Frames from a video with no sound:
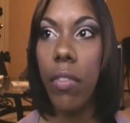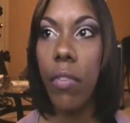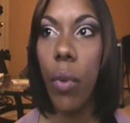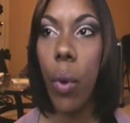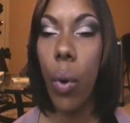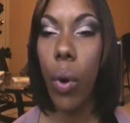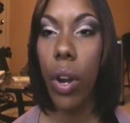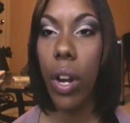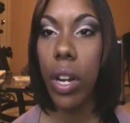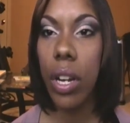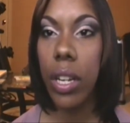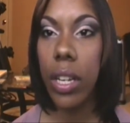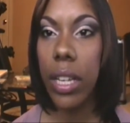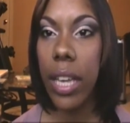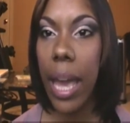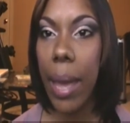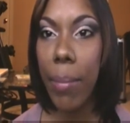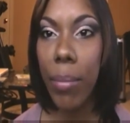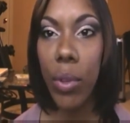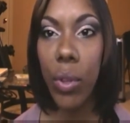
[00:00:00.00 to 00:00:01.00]
foreign
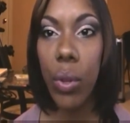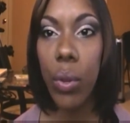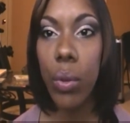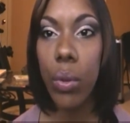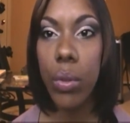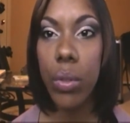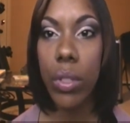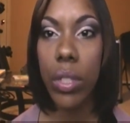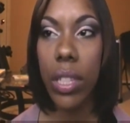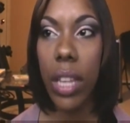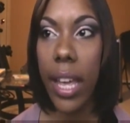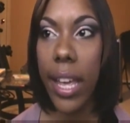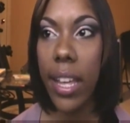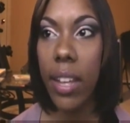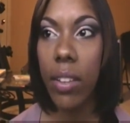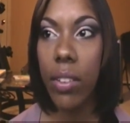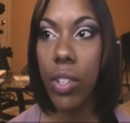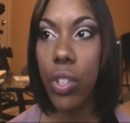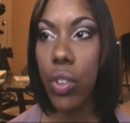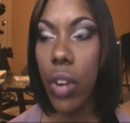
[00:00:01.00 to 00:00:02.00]
chemicals
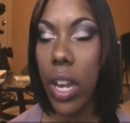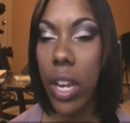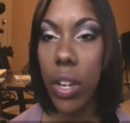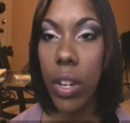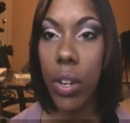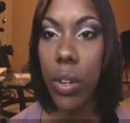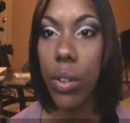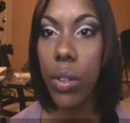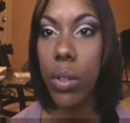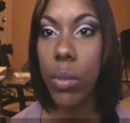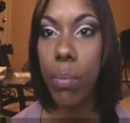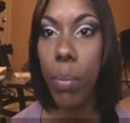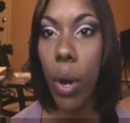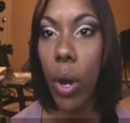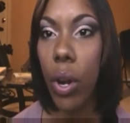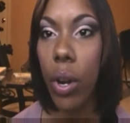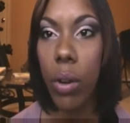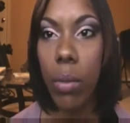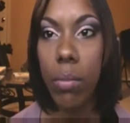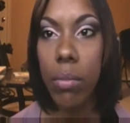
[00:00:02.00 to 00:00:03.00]
like straighteners,
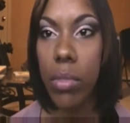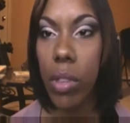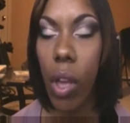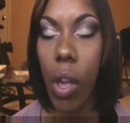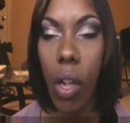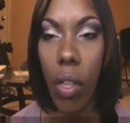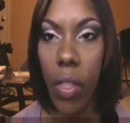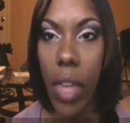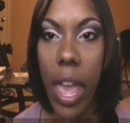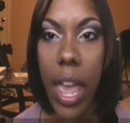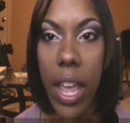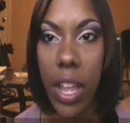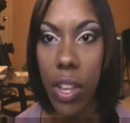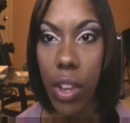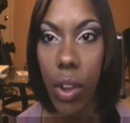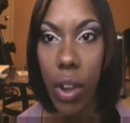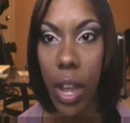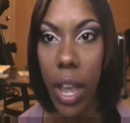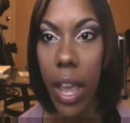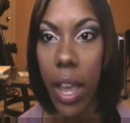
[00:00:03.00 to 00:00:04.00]
perms, all that
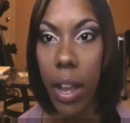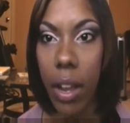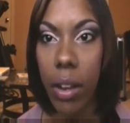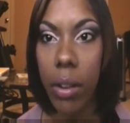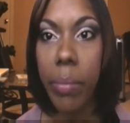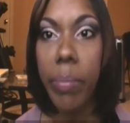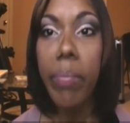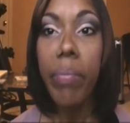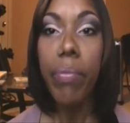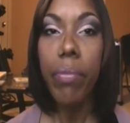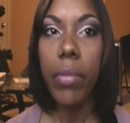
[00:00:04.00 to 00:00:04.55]
in your hair.